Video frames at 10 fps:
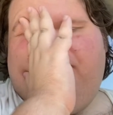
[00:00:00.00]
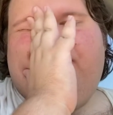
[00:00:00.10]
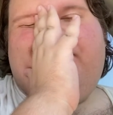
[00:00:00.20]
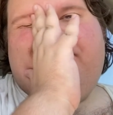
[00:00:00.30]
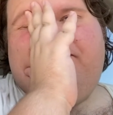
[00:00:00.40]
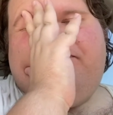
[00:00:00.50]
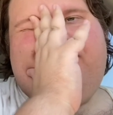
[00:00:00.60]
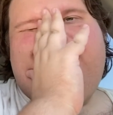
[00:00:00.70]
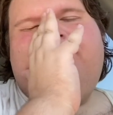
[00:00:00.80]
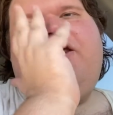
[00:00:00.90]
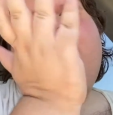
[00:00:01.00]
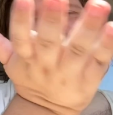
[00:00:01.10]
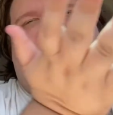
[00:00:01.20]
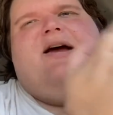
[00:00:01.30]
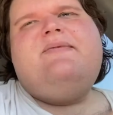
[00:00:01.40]
But,
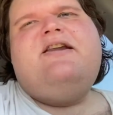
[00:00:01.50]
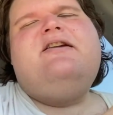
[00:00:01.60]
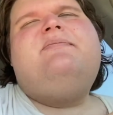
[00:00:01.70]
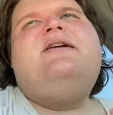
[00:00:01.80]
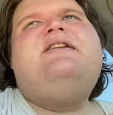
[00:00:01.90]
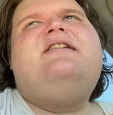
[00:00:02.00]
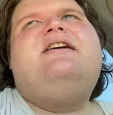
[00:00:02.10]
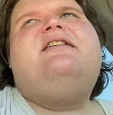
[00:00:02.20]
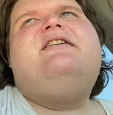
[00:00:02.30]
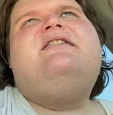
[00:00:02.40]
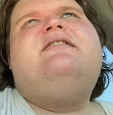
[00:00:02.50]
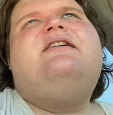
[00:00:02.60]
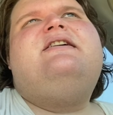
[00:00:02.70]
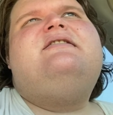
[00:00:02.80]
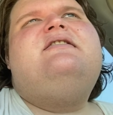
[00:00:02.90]
I made it abundantly clear
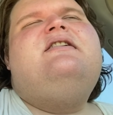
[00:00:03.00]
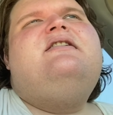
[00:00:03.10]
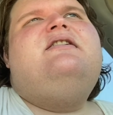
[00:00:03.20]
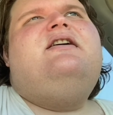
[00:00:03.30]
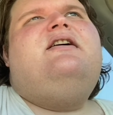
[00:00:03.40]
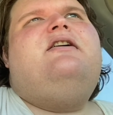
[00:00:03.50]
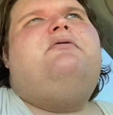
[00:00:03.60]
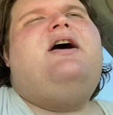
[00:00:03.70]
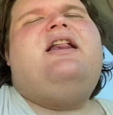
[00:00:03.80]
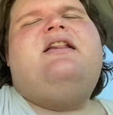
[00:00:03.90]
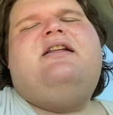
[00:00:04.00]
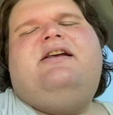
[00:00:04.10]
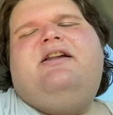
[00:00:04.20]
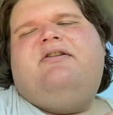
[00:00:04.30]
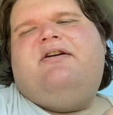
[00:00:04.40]
that while,
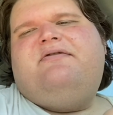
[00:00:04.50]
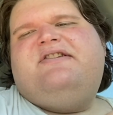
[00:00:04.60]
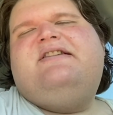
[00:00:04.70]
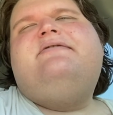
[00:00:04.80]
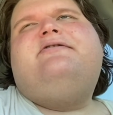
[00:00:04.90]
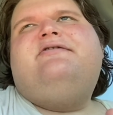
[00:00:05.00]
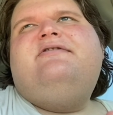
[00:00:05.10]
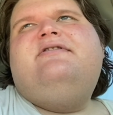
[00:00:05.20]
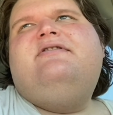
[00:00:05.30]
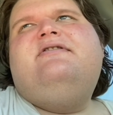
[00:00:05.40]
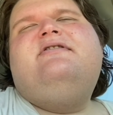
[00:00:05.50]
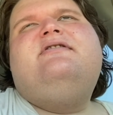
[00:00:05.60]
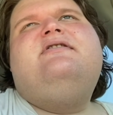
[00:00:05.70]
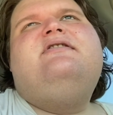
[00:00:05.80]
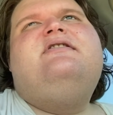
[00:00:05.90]
I was civil,
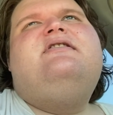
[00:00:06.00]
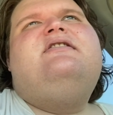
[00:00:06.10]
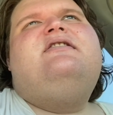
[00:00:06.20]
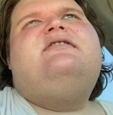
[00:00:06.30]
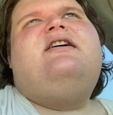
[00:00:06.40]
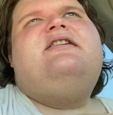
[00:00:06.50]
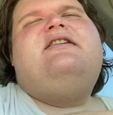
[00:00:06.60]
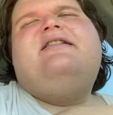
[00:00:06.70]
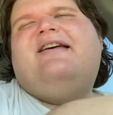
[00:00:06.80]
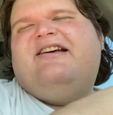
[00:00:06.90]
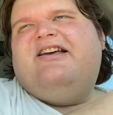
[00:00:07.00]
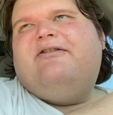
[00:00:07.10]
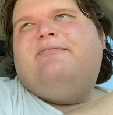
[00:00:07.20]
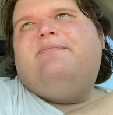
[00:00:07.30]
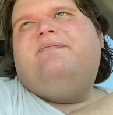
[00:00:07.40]
I didn't like
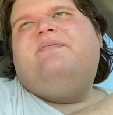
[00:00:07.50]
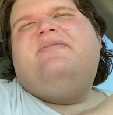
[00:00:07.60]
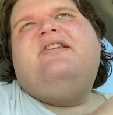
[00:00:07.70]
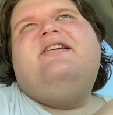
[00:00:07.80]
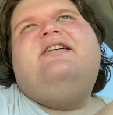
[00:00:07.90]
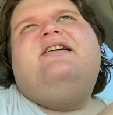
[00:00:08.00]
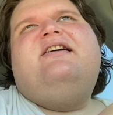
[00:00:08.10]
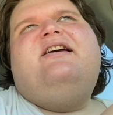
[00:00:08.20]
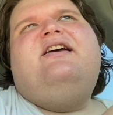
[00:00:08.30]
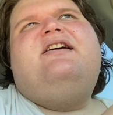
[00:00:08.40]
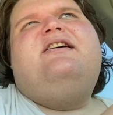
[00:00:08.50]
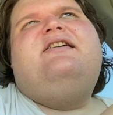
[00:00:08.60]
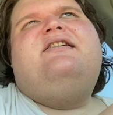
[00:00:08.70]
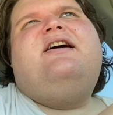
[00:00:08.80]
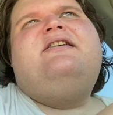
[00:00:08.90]
him.
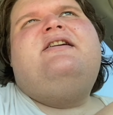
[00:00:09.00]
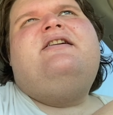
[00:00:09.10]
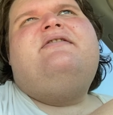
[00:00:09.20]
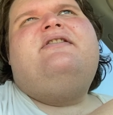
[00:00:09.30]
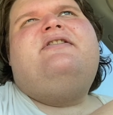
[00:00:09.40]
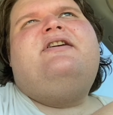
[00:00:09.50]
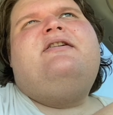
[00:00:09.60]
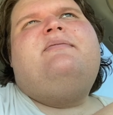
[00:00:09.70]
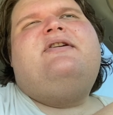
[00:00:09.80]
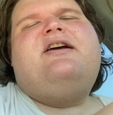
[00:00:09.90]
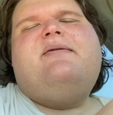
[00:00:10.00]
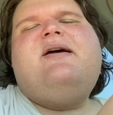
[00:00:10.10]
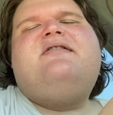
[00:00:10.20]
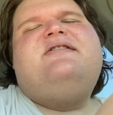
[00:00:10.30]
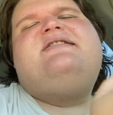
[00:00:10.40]
And I did everything but come
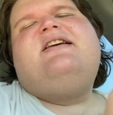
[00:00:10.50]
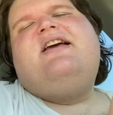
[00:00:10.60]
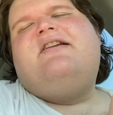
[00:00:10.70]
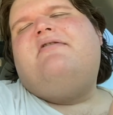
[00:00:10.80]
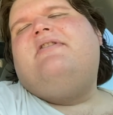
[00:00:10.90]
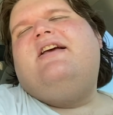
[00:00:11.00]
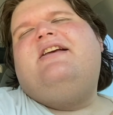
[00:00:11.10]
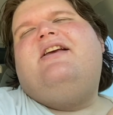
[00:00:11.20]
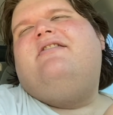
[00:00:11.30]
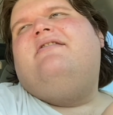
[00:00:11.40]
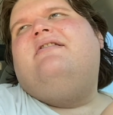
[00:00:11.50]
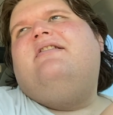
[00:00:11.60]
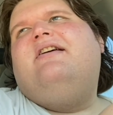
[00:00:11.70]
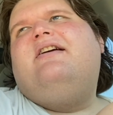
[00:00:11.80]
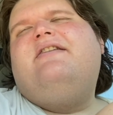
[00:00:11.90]
out and say, I don't like you.
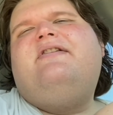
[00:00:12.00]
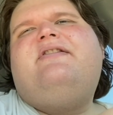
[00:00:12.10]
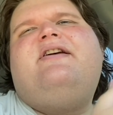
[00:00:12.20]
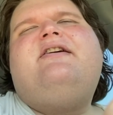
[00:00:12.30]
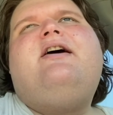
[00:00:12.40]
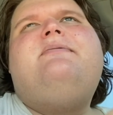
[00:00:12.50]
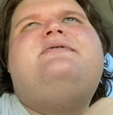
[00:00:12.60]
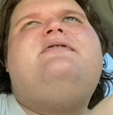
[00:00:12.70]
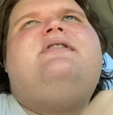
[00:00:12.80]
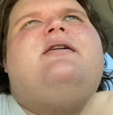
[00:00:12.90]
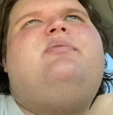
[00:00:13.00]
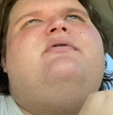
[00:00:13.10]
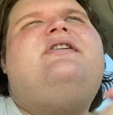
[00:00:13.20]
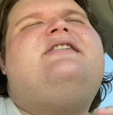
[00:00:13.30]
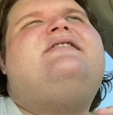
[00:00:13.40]
Like, everything up to that
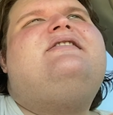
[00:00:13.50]
point,